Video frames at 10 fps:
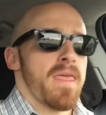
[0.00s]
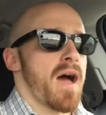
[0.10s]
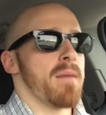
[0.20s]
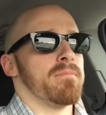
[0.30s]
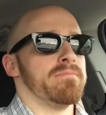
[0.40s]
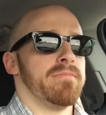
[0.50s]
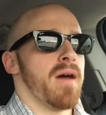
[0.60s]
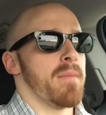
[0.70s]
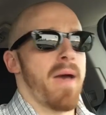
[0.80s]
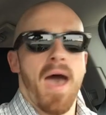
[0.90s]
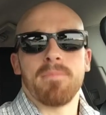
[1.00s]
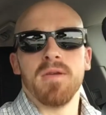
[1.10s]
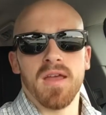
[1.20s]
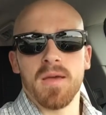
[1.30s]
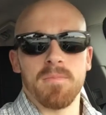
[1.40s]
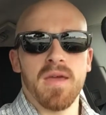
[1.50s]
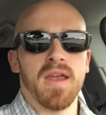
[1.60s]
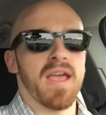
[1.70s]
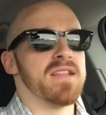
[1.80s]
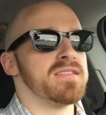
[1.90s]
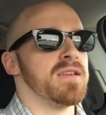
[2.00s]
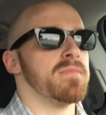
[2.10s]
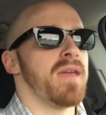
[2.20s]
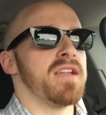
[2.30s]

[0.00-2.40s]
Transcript: I'm happy to compete against them.